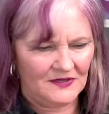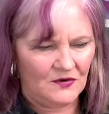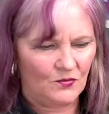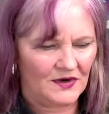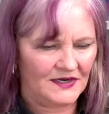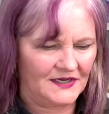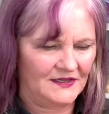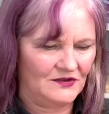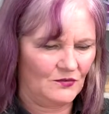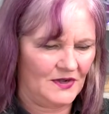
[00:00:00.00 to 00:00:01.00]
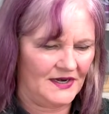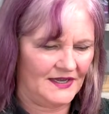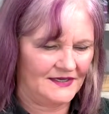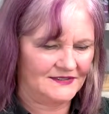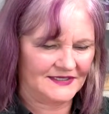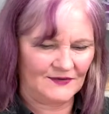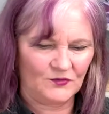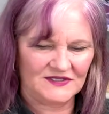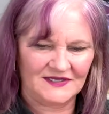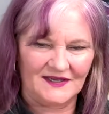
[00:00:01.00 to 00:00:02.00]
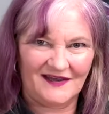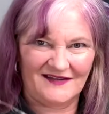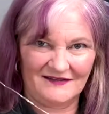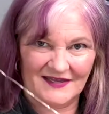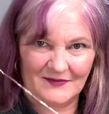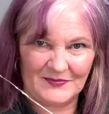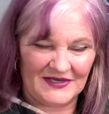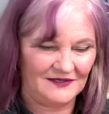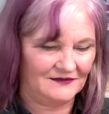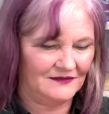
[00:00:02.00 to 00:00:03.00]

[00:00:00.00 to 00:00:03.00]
Work it in the one end, and once I get like a bit,